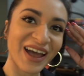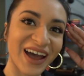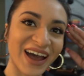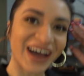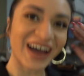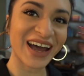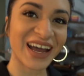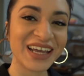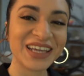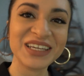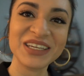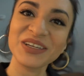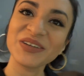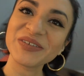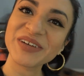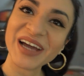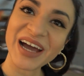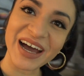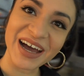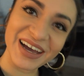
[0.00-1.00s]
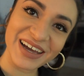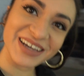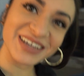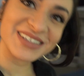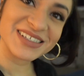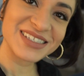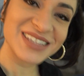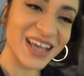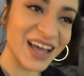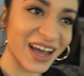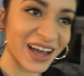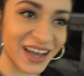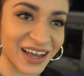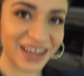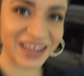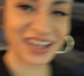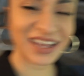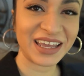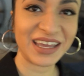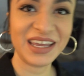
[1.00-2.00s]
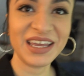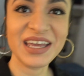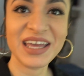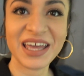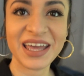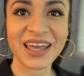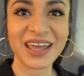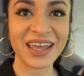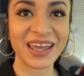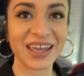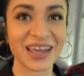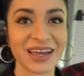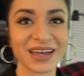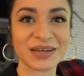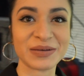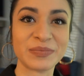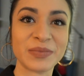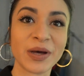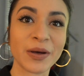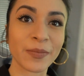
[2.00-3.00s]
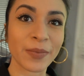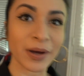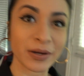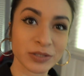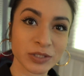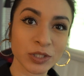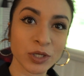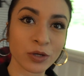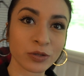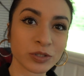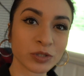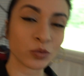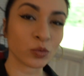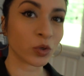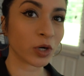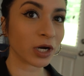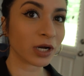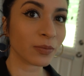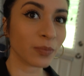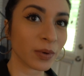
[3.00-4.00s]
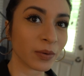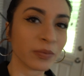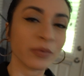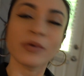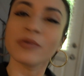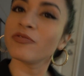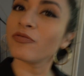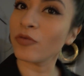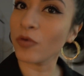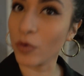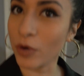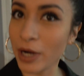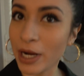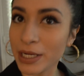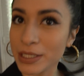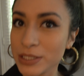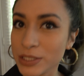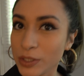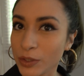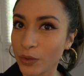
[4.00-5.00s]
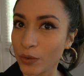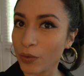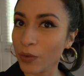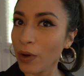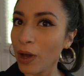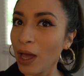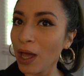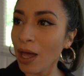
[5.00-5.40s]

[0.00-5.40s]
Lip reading: Hi you guys, I am about to go to work, but before I do,